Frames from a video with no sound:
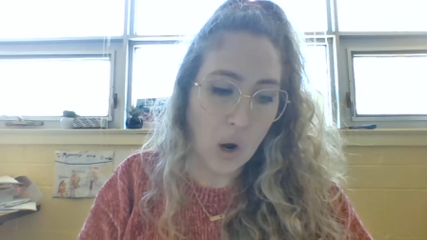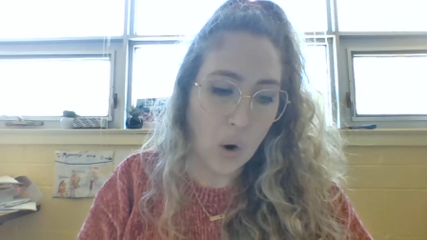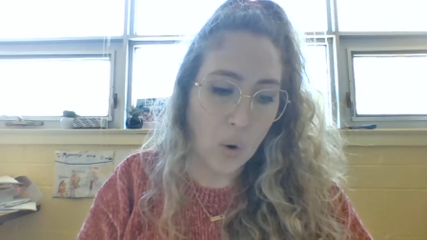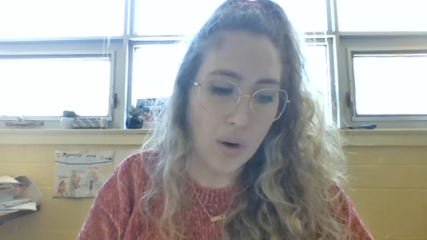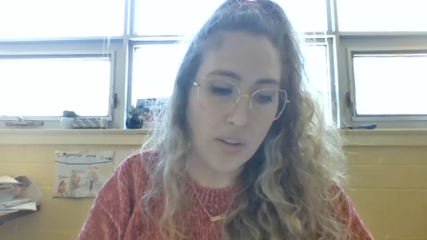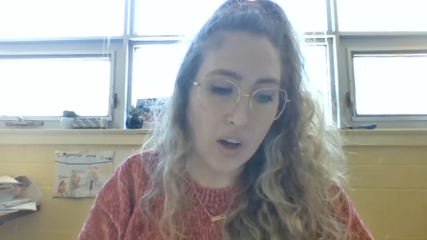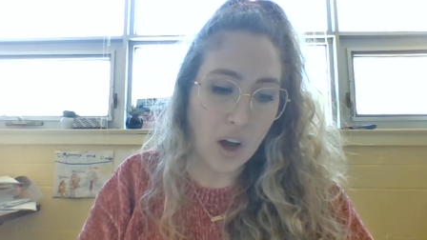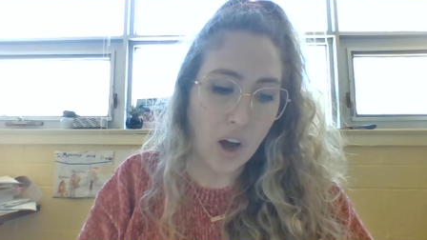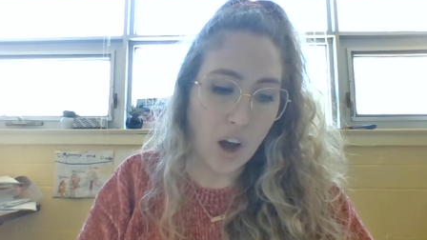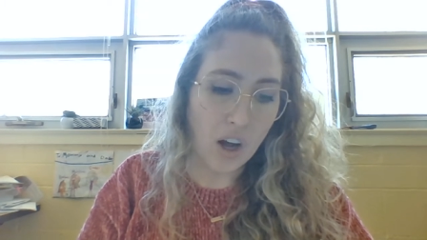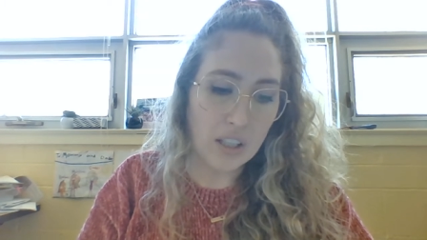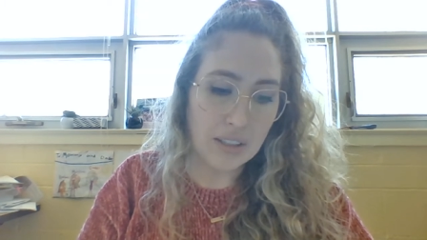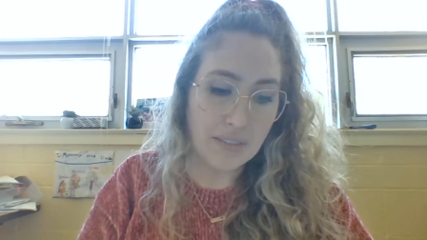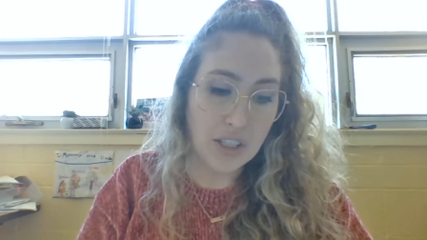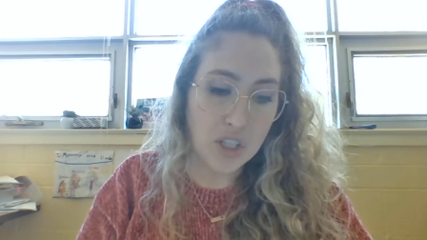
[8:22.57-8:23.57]
or the
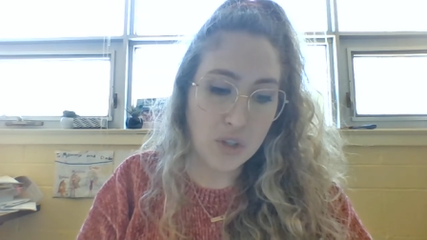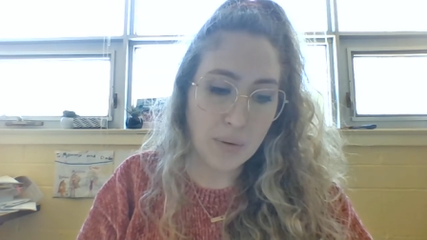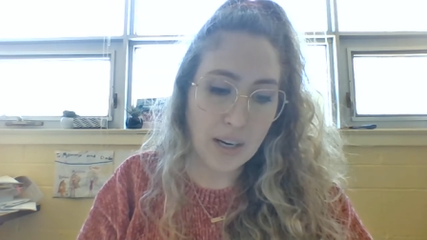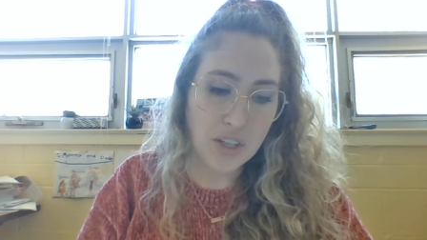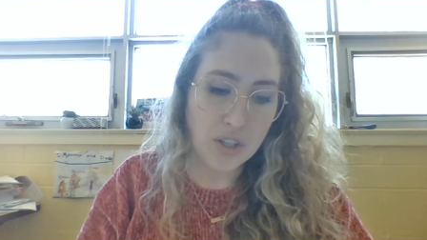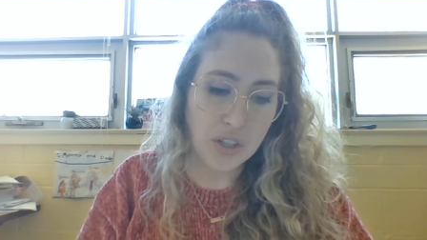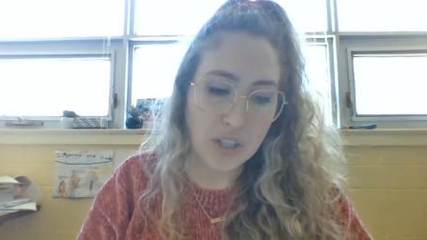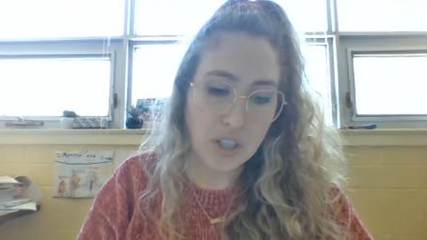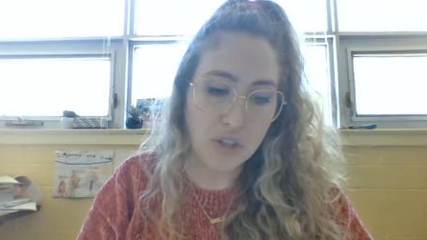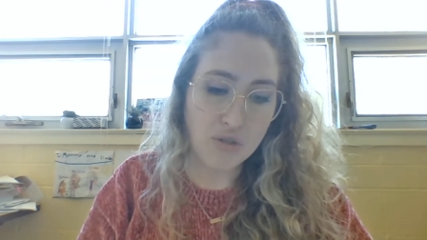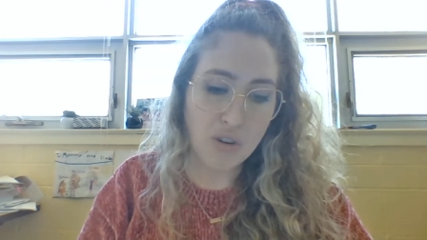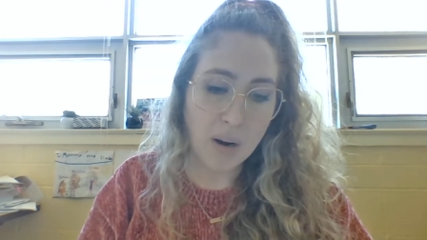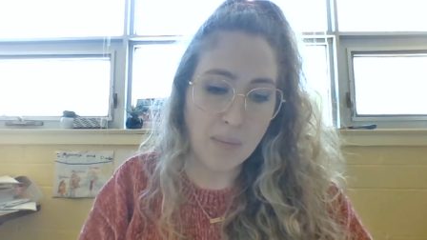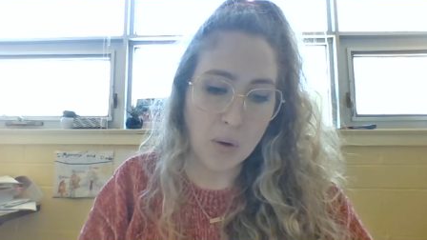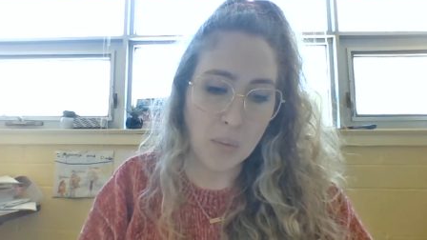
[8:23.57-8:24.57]
hall of the treasure to
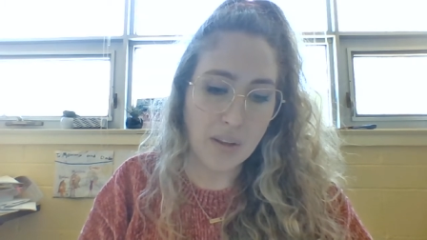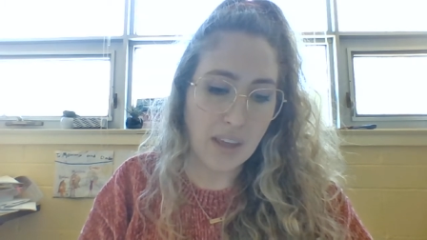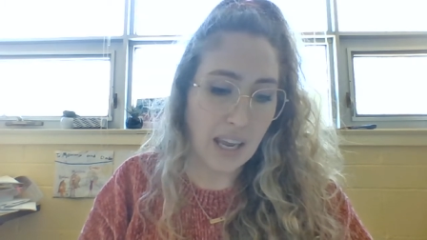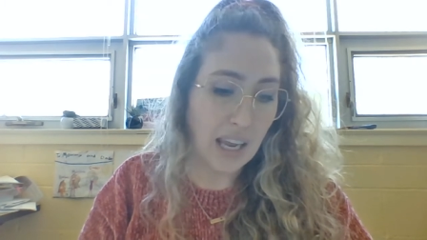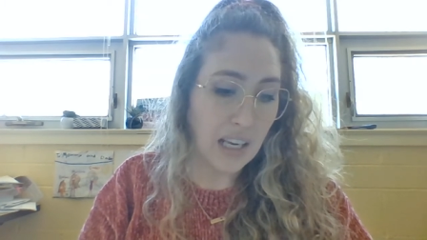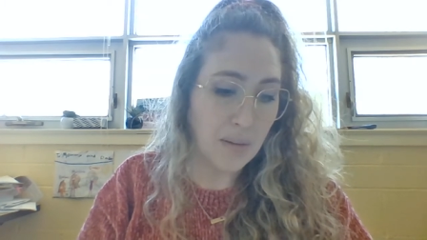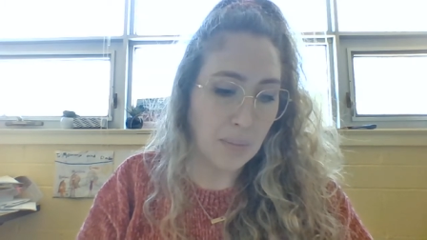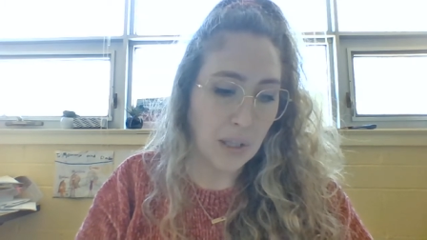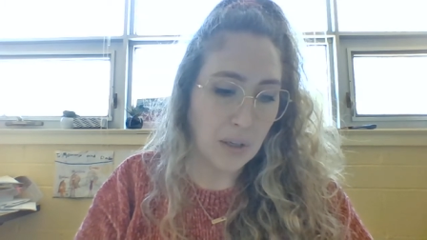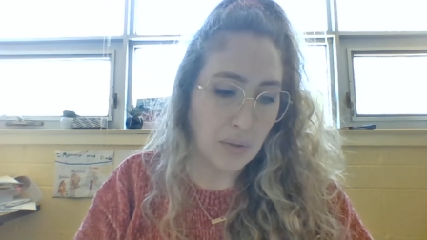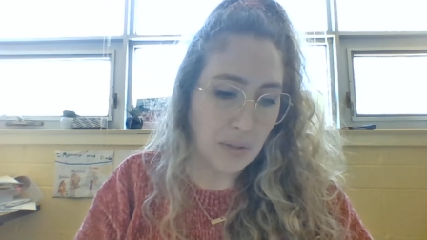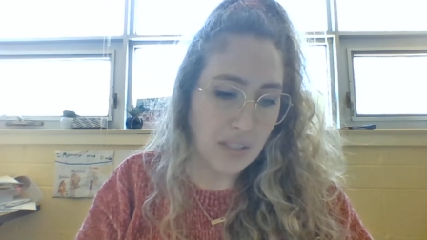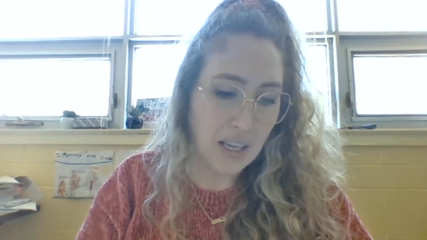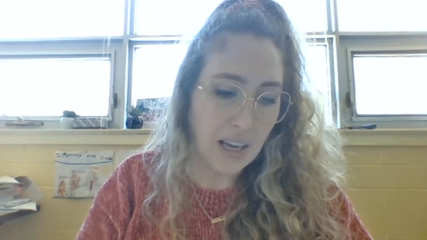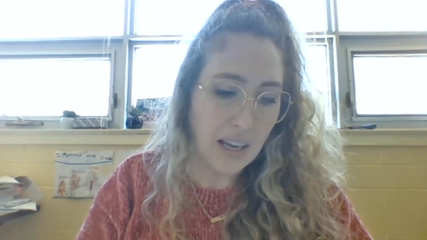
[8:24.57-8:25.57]
trouble with hand blows,